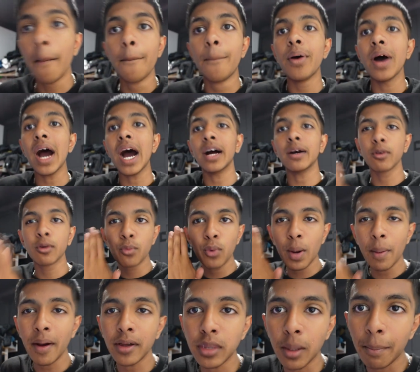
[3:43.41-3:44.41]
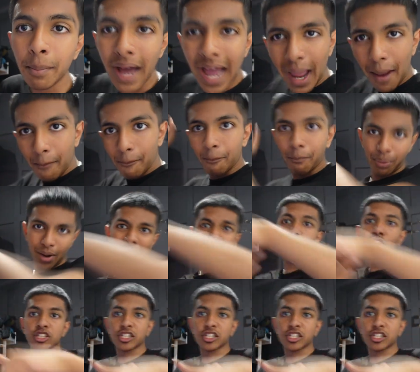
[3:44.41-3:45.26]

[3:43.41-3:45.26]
I whip out the bat and pow,